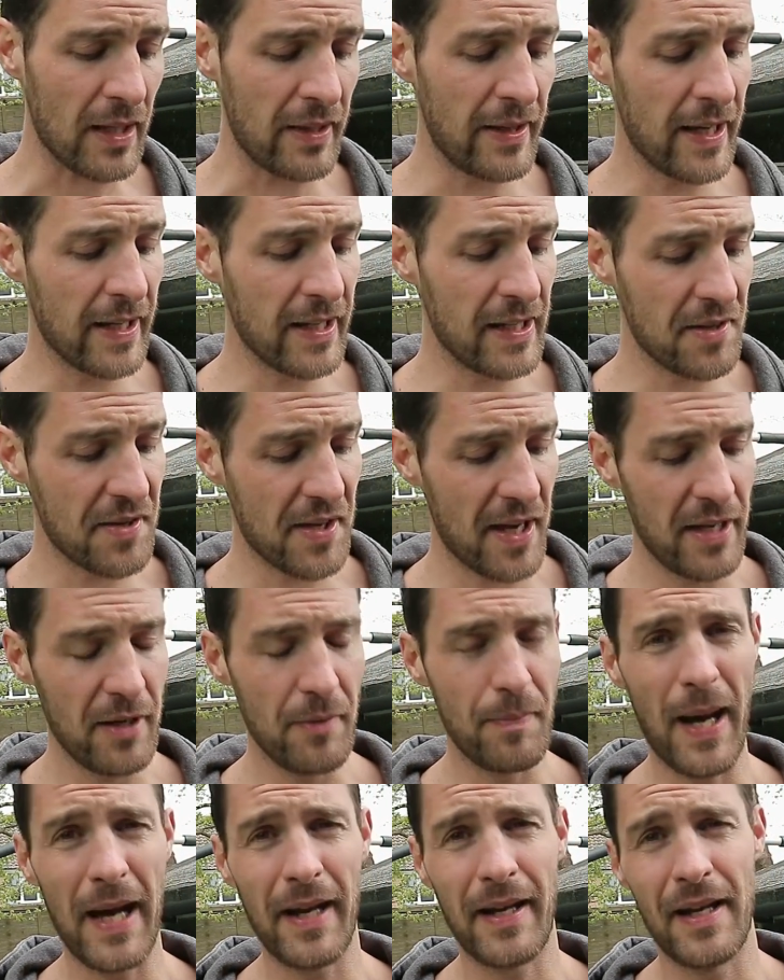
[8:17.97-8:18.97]
They're going to set
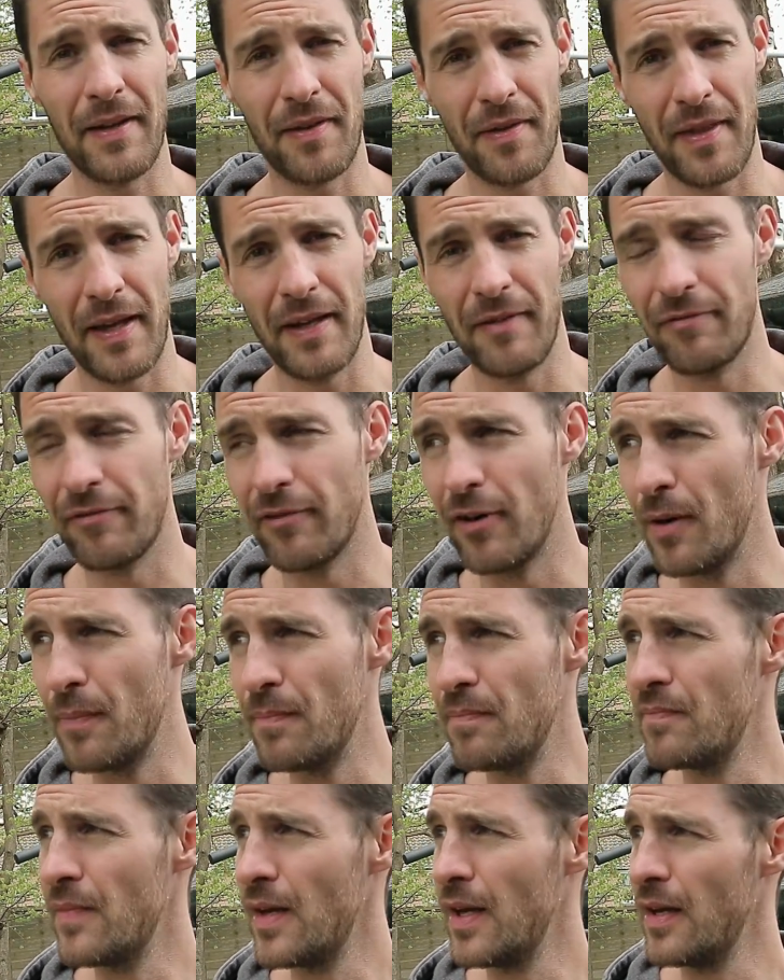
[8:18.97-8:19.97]
you back anything
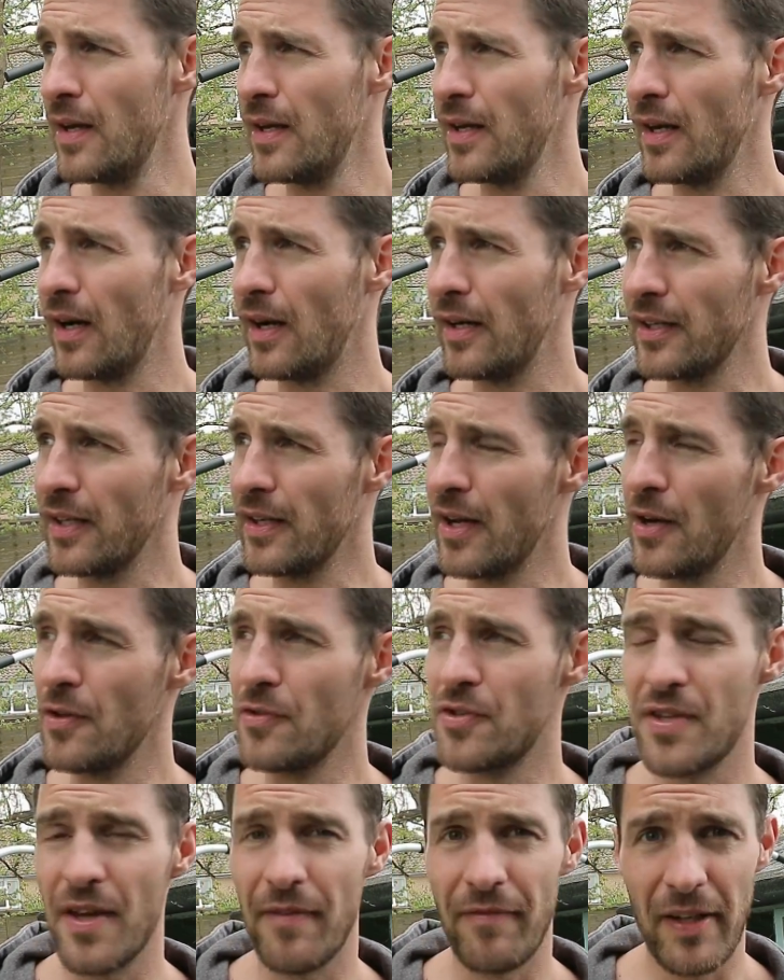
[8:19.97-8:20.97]
from, I don't know,
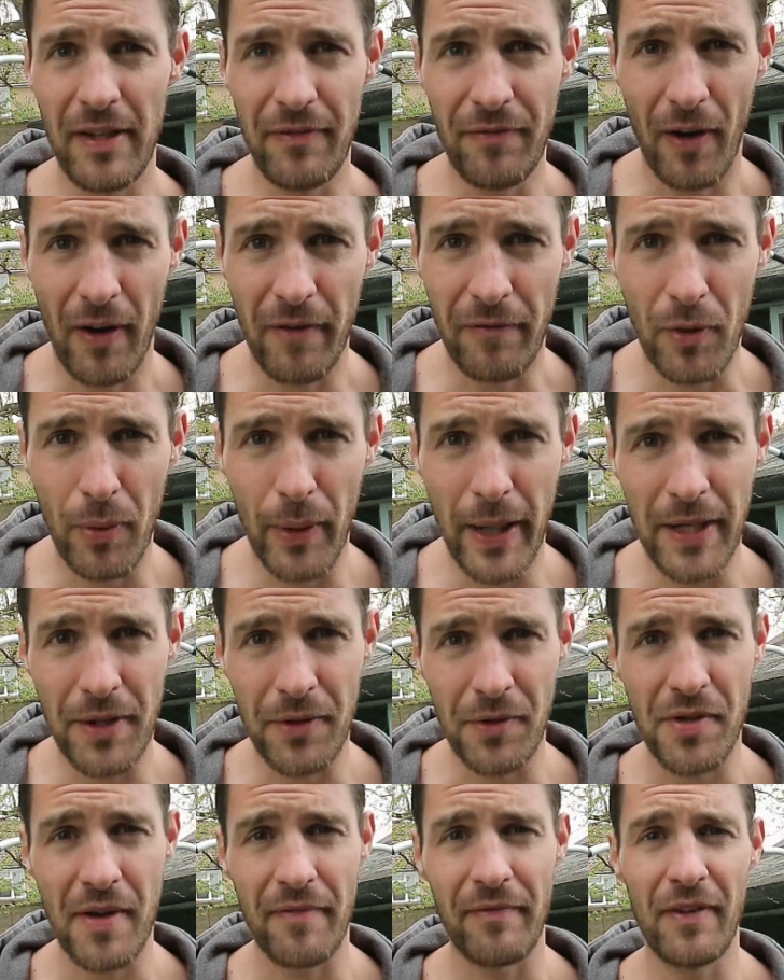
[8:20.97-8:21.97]
75 quid
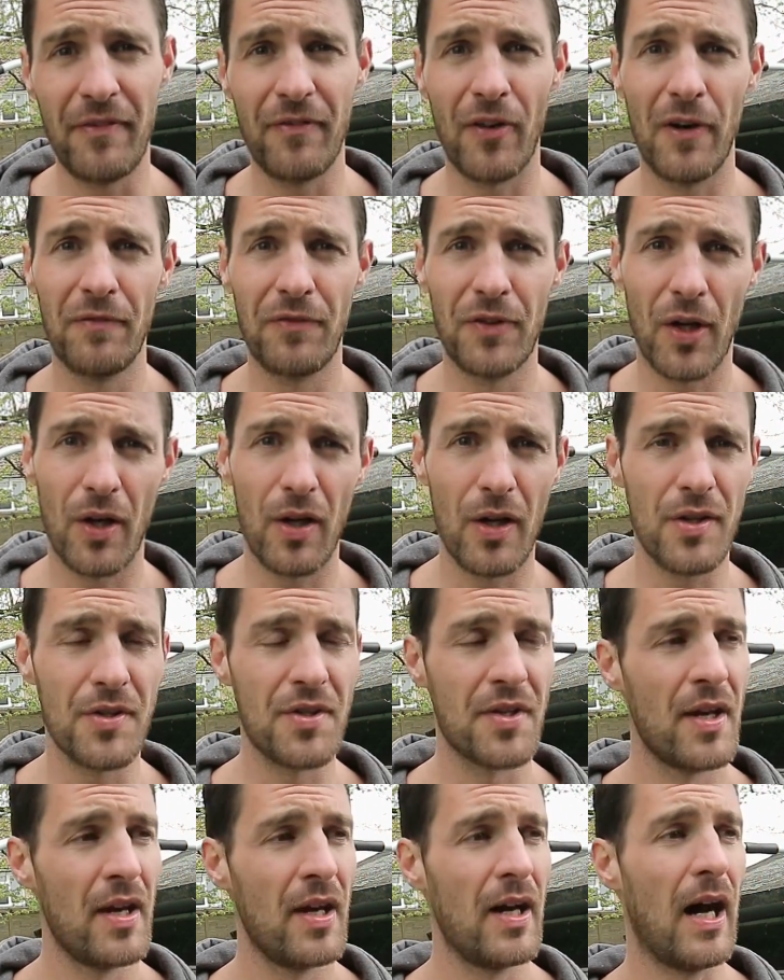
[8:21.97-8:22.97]
or
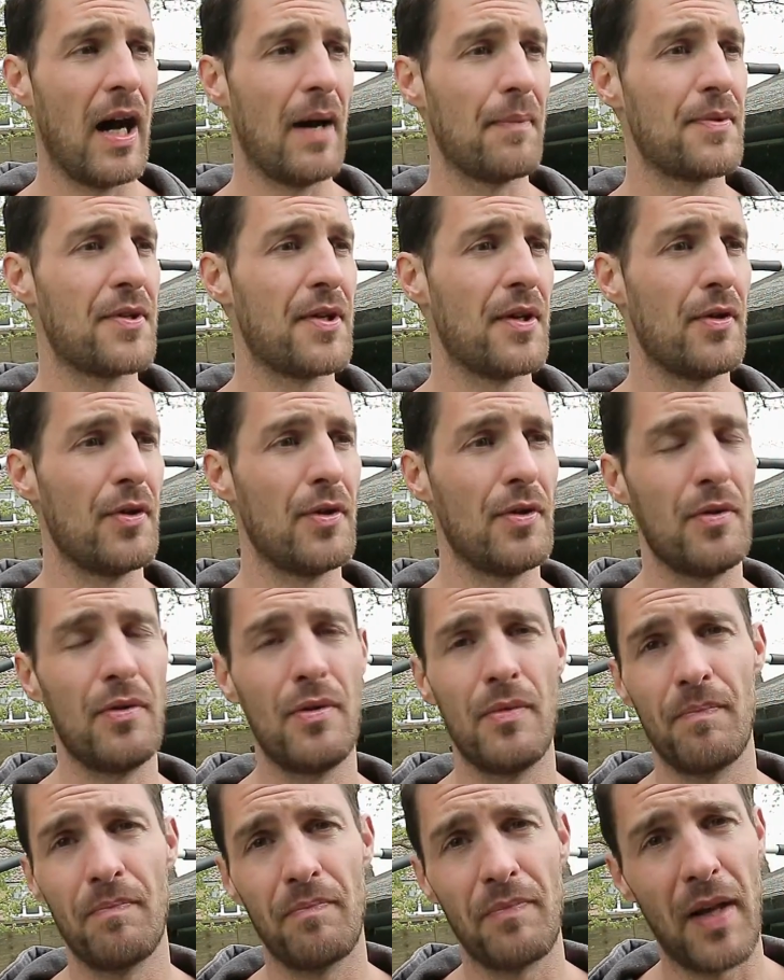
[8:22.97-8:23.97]
$75 up to
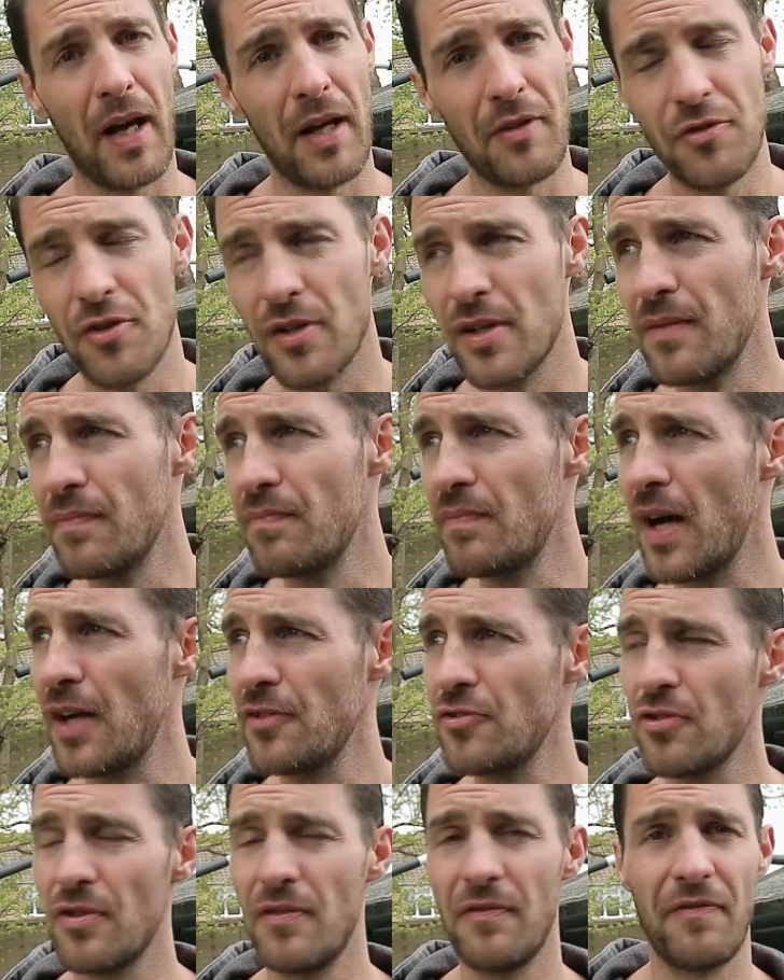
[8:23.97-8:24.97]

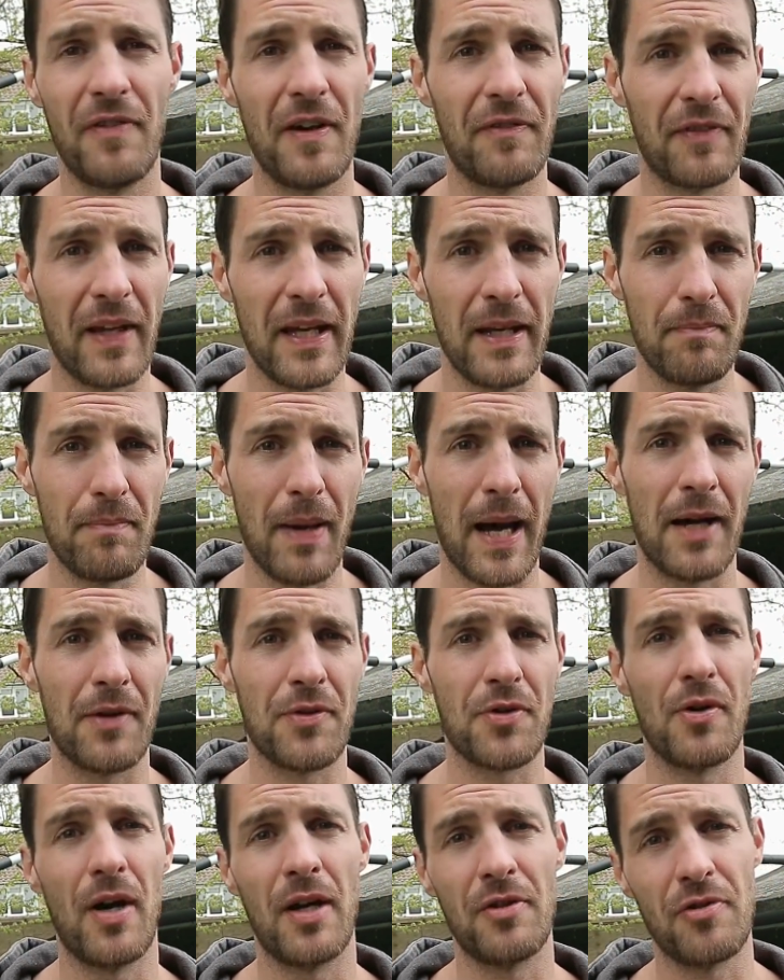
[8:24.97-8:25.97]
115
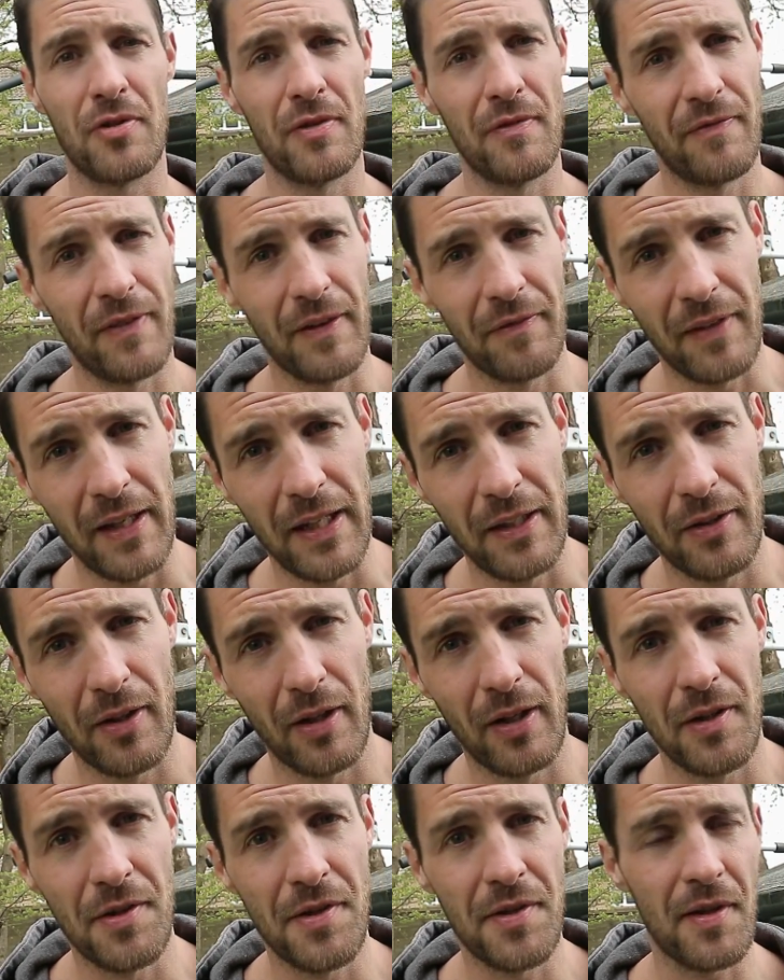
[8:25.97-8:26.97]
pounds or
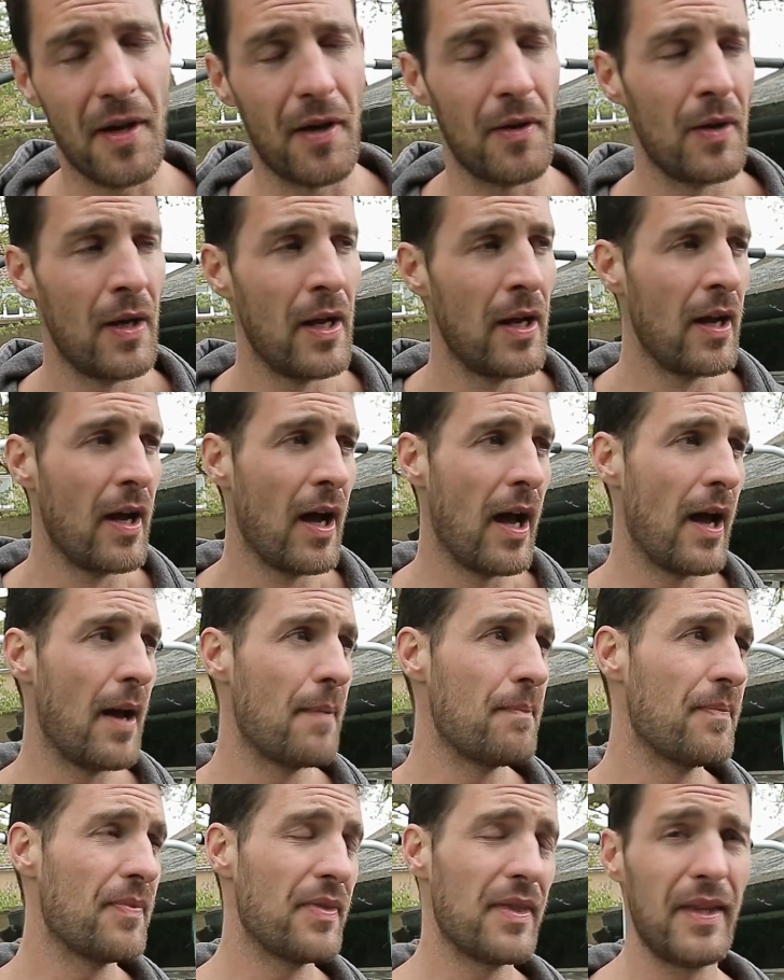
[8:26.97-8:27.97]
$115. So
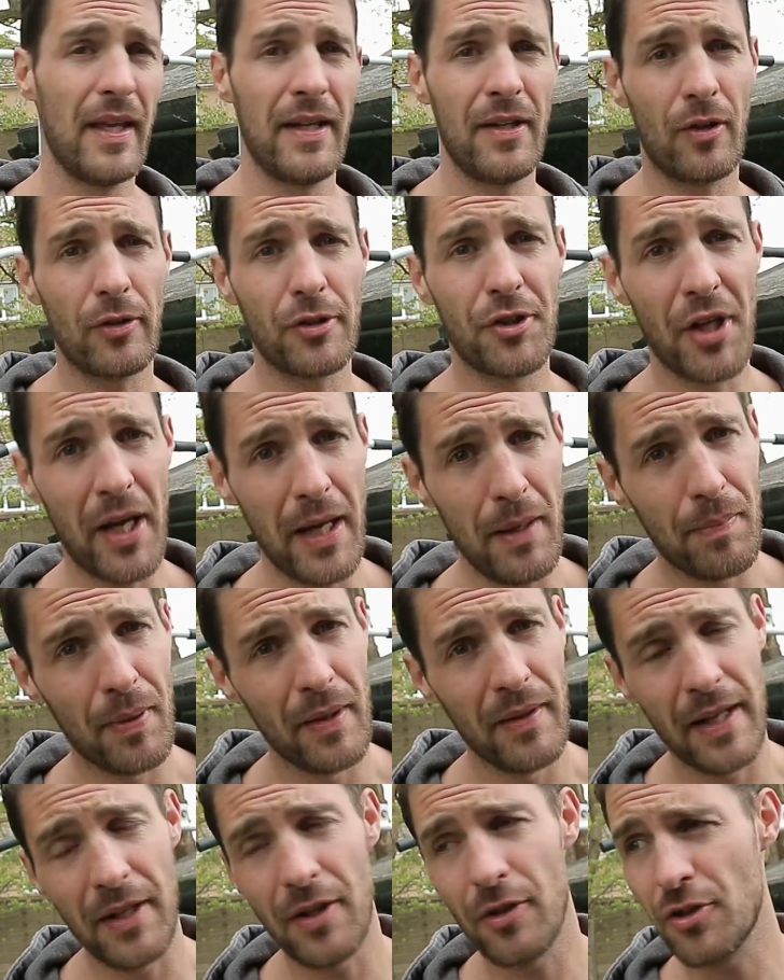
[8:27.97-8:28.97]
they're not cheap.
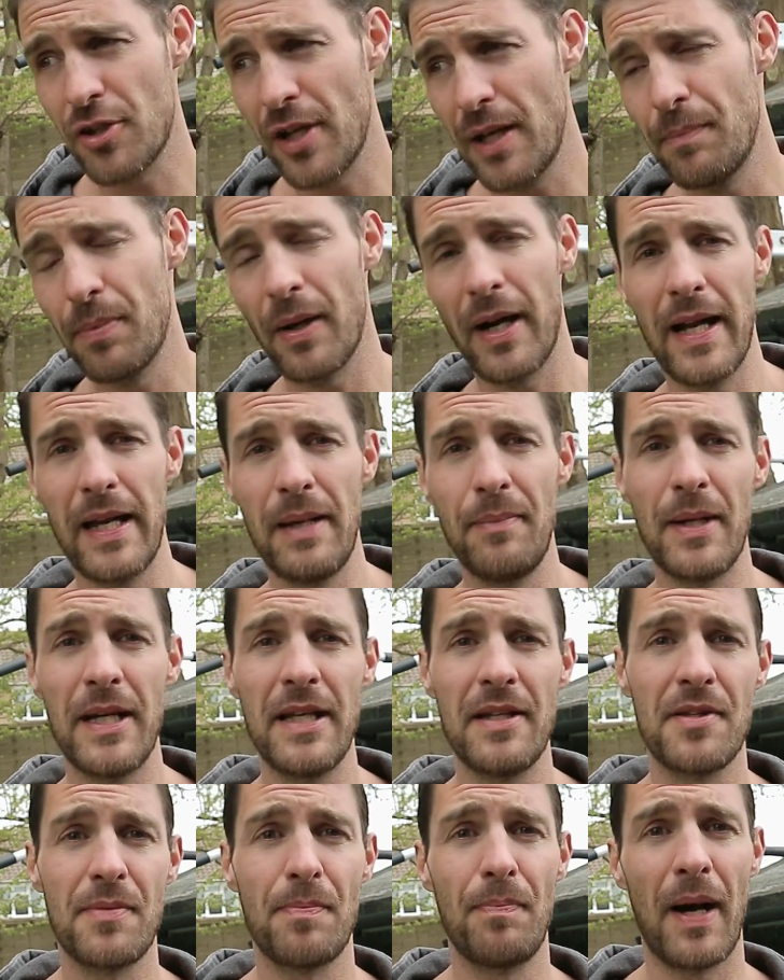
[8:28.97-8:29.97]
They're not cheap by any
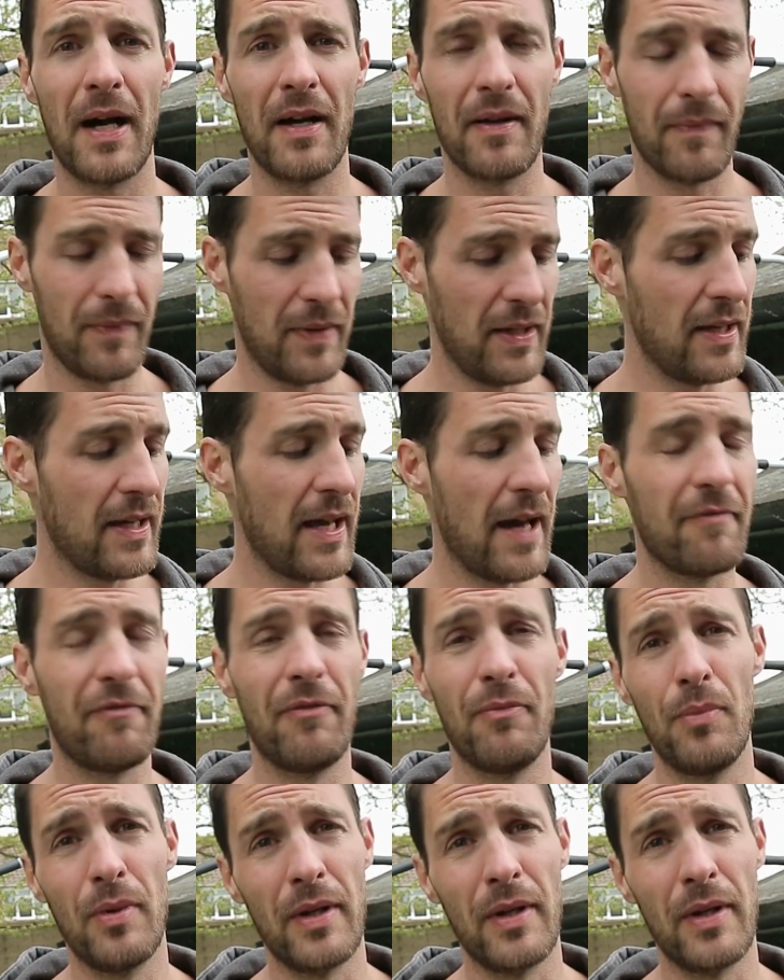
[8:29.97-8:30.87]
means, but you get